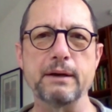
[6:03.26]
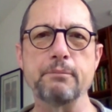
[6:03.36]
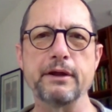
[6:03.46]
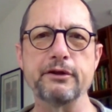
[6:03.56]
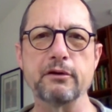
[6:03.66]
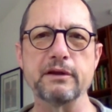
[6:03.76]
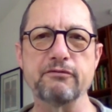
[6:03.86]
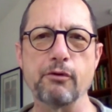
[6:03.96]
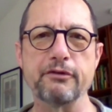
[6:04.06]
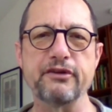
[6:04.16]
point, by the early
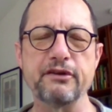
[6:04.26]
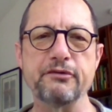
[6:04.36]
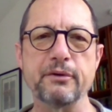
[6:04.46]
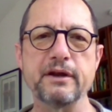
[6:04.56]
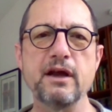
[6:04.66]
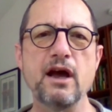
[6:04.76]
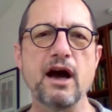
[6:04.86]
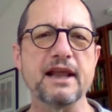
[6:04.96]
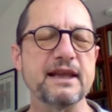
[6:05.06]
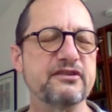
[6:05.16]
fourth century,
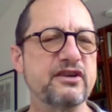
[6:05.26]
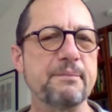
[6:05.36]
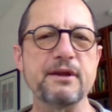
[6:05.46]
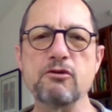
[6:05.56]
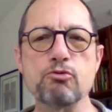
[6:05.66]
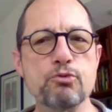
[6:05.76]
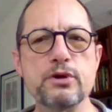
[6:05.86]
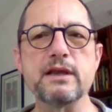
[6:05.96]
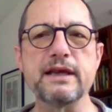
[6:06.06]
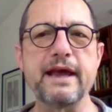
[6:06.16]
unless something
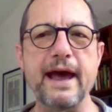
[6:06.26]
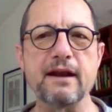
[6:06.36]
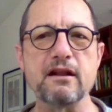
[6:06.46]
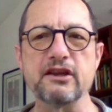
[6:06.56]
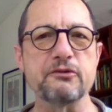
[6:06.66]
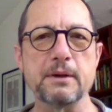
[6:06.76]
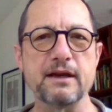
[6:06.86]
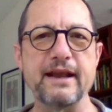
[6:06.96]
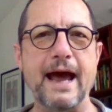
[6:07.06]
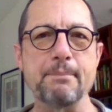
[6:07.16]
really
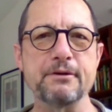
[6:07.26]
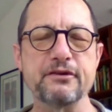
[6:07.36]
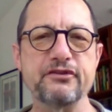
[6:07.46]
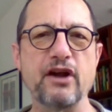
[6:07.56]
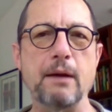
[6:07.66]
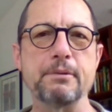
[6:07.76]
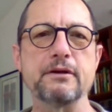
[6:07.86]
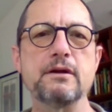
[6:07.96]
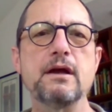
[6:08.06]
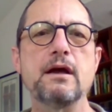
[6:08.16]
cataclysmic had happened to stop
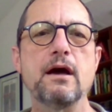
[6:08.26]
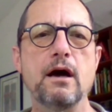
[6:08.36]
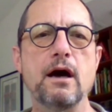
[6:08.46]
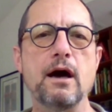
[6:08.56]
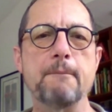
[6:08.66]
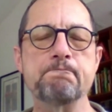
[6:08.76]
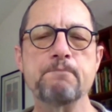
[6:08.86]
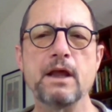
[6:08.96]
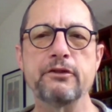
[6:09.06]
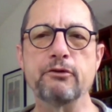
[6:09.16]
it.
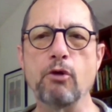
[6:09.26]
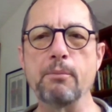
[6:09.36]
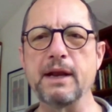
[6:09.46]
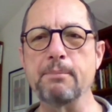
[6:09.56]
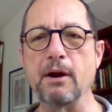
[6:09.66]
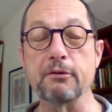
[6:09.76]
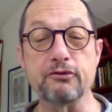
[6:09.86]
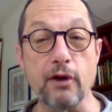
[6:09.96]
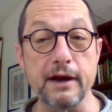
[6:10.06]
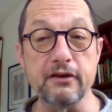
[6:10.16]
Um, the Roman Empire was
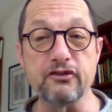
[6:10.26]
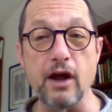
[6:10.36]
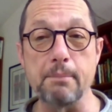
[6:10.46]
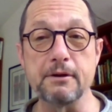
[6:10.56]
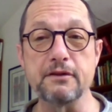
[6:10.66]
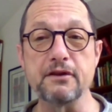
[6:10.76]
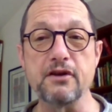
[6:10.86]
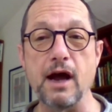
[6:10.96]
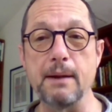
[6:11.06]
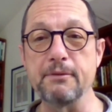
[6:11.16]
trying to stop it at the
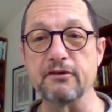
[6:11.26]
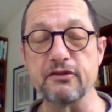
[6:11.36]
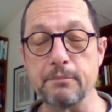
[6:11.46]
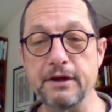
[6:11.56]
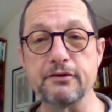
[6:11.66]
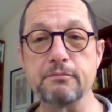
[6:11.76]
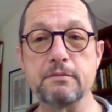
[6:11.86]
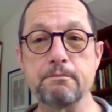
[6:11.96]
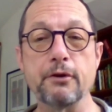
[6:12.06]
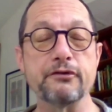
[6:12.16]
time. There was a major
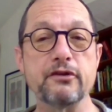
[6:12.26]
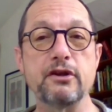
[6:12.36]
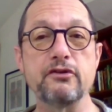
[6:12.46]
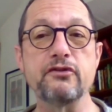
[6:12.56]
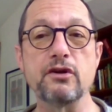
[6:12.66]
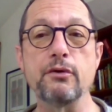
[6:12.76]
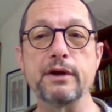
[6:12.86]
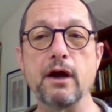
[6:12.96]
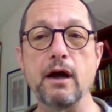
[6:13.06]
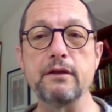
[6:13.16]
persecution
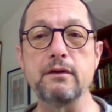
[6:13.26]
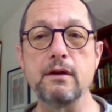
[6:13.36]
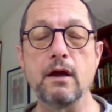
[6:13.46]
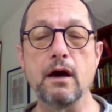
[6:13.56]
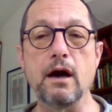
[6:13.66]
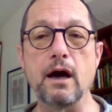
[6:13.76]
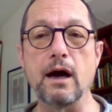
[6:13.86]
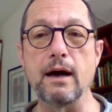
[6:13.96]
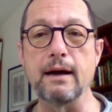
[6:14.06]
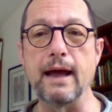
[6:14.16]
going on,
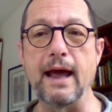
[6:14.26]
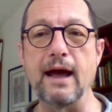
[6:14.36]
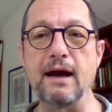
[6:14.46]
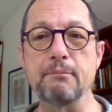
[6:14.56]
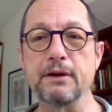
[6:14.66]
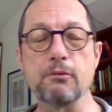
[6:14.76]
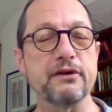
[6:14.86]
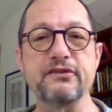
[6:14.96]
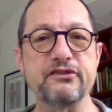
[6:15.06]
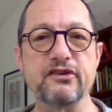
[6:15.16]
uh, uh, but it
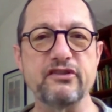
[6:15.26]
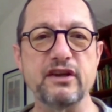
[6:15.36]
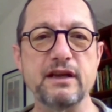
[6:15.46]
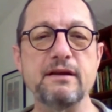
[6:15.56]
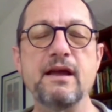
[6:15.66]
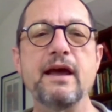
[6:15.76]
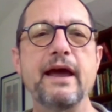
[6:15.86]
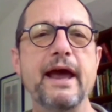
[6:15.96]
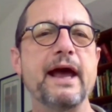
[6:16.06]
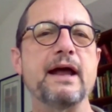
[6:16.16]
wasn't succeeding,
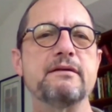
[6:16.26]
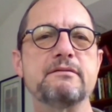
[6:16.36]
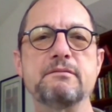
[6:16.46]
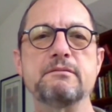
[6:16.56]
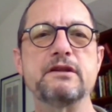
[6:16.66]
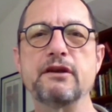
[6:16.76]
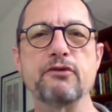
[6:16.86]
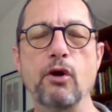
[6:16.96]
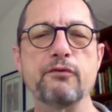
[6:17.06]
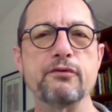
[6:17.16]
and the
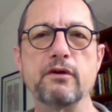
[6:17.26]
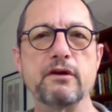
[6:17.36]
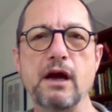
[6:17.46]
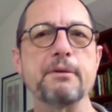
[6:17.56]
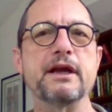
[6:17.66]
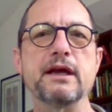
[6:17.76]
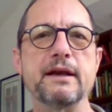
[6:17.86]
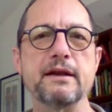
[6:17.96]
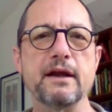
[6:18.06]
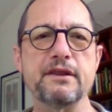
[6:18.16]
droves were coming
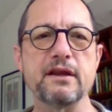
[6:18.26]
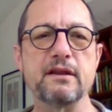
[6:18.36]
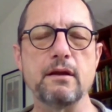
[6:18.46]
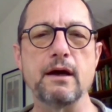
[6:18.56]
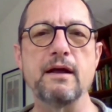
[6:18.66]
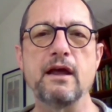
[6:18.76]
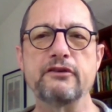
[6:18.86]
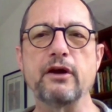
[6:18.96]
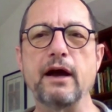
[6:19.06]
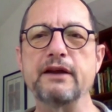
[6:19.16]
in. And I think uh,
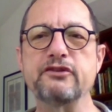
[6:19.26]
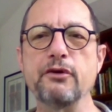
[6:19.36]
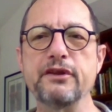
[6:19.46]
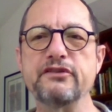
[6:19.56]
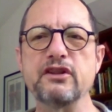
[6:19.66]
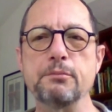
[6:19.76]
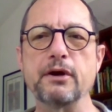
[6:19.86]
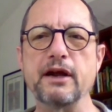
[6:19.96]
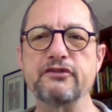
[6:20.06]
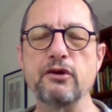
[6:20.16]
so. I show this in the
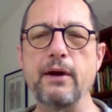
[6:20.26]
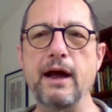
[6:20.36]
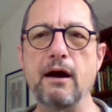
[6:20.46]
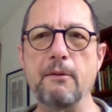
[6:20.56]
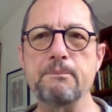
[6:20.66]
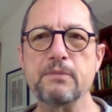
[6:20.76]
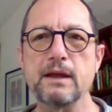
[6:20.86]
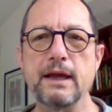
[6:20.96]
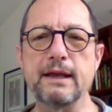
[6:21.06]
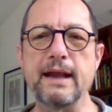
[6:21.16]
book. I show how
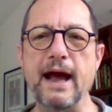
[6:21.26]
it